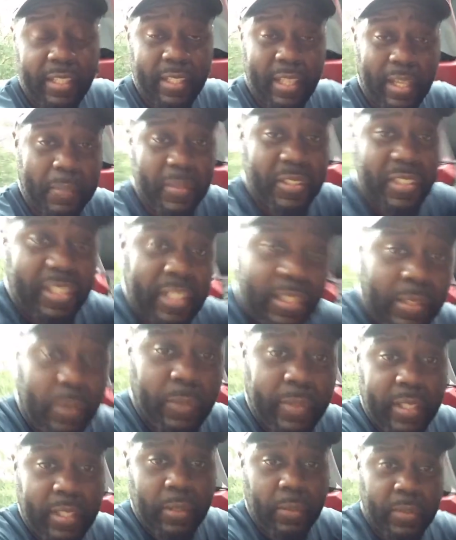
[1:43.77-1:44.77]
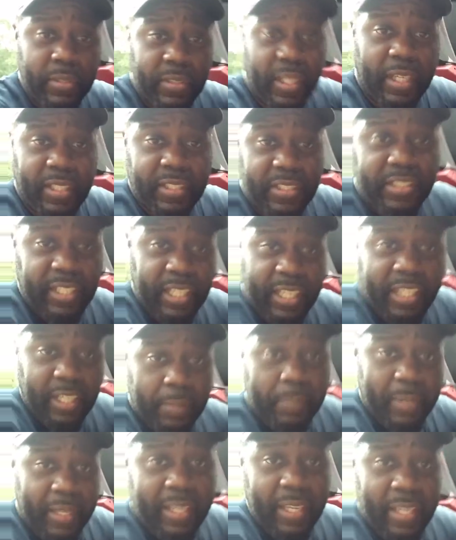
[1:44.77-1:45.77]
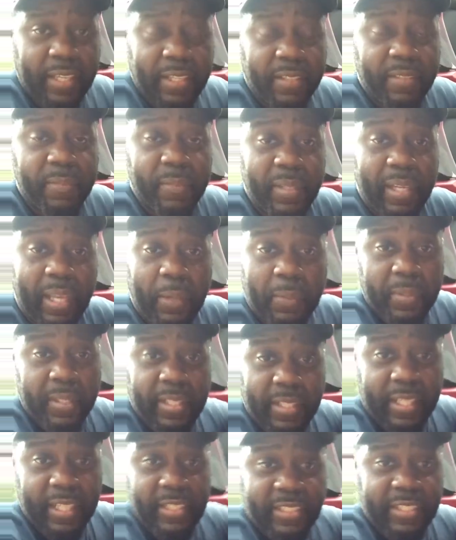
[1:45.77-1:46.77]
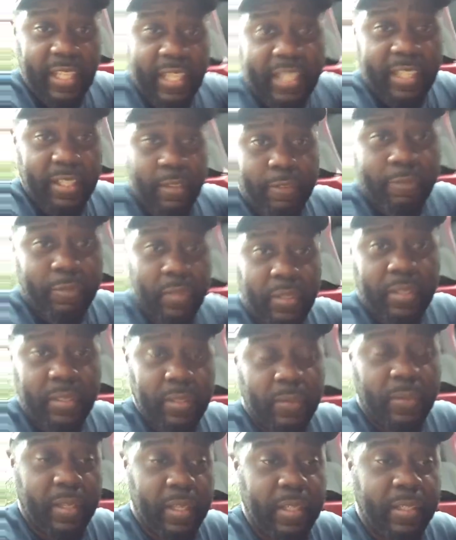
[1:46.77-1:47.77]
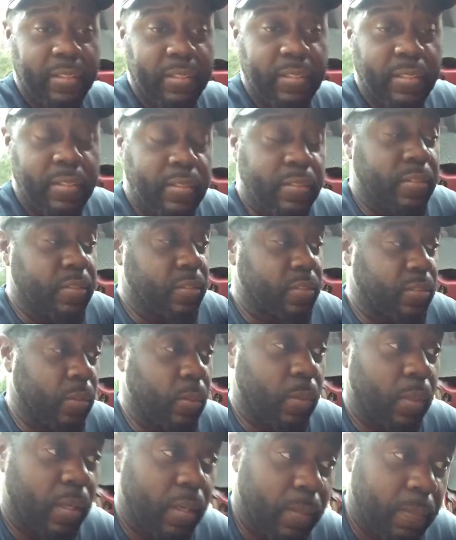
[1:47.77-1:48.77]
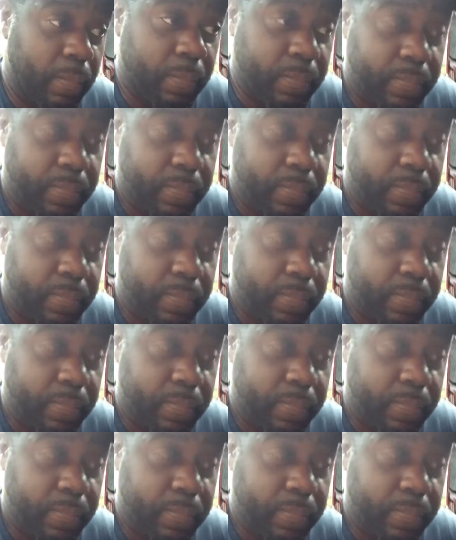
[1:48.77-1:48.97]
Now my steering wheel was not shaking in my hand, but I would get that shake in the front. Okay, so